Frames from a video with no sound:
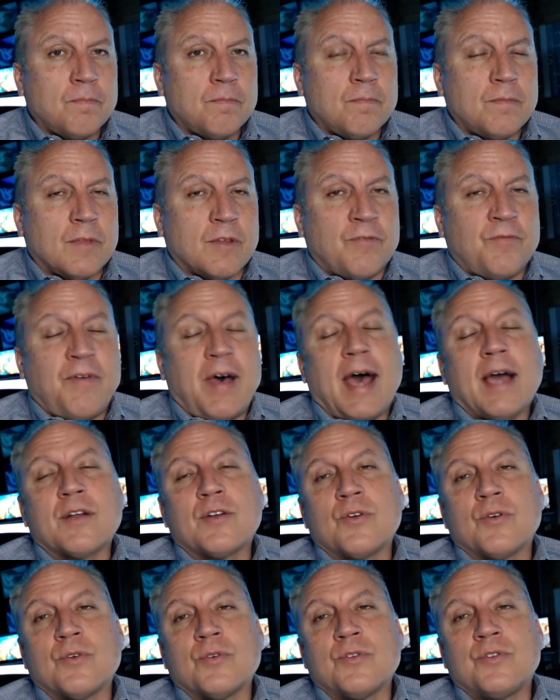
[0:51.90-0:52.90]
The
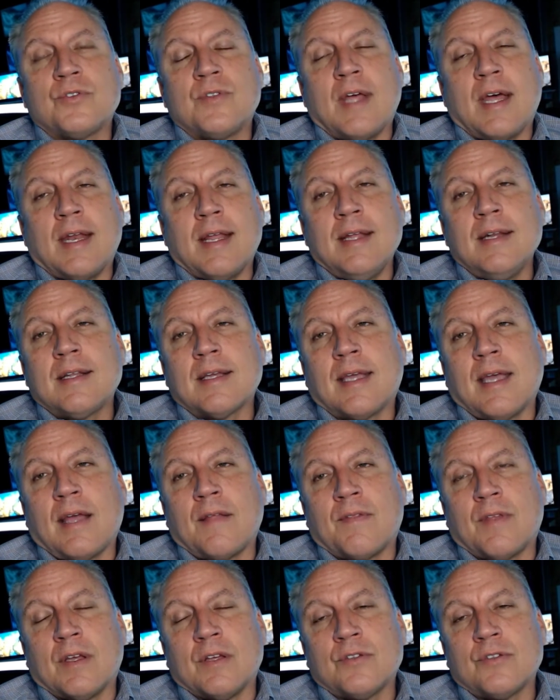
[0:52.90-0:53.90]
factors that
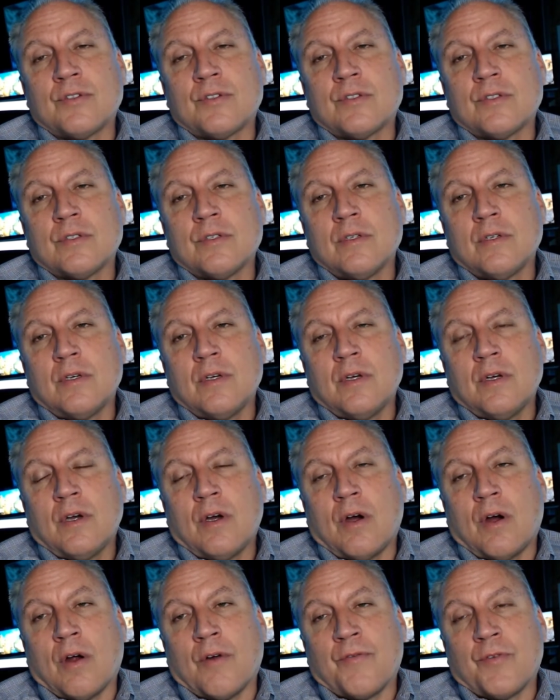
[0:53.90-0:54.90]
indicate this
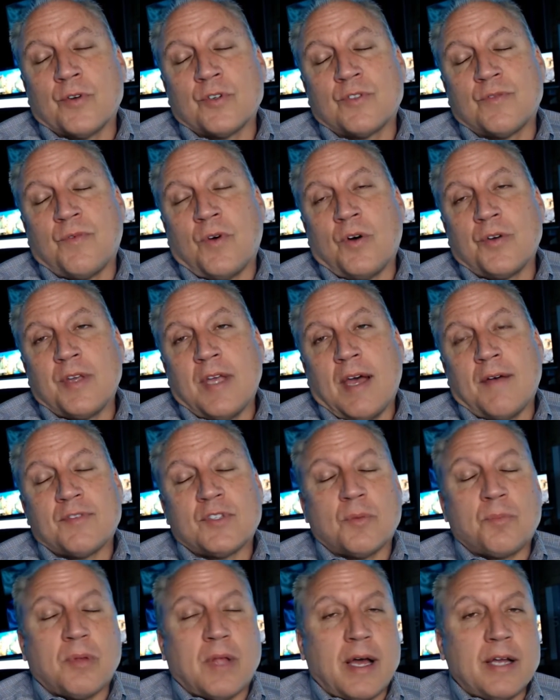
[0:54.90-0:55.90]
are, first of all, you have
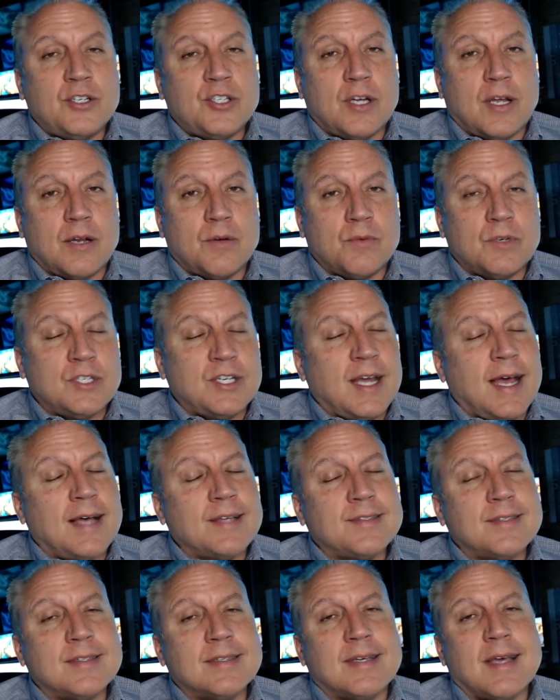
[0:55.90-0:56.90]
supply chain, which
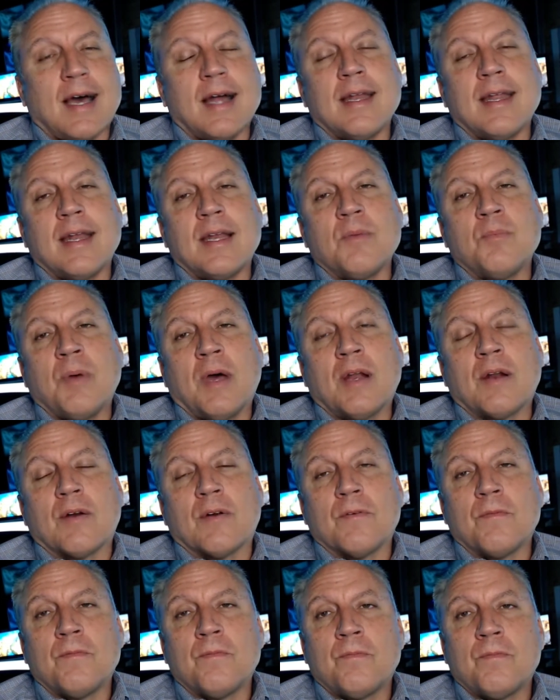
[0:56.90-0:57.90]
hasn't gotten any better.